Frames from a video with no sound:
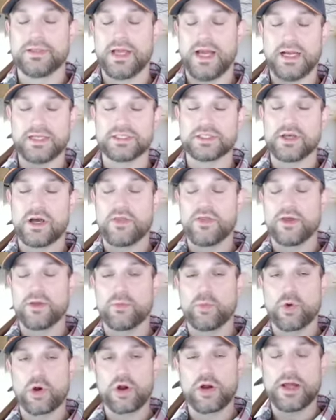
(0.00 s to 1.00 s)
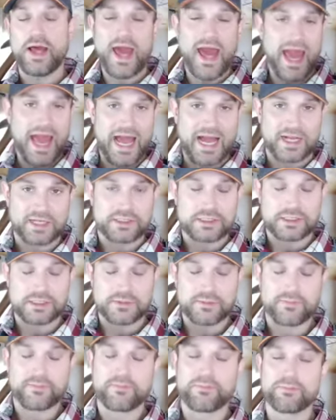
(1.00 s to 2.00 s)
I saw the word
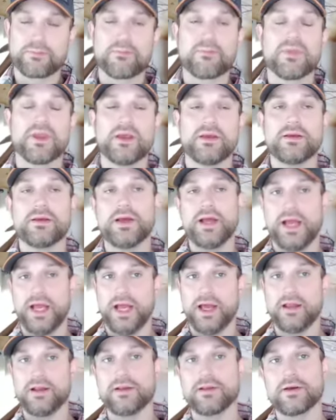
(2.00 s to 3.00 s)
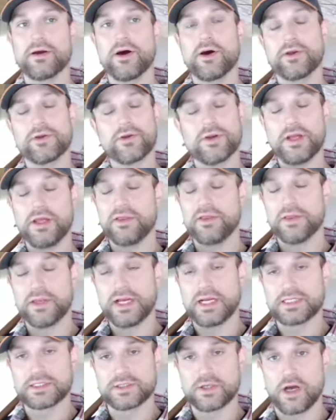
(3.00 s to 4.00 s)
axe, and underneath it
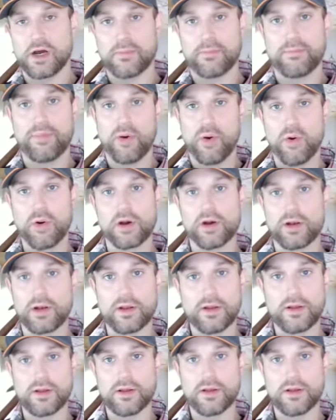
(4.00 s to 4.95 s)
I saw port.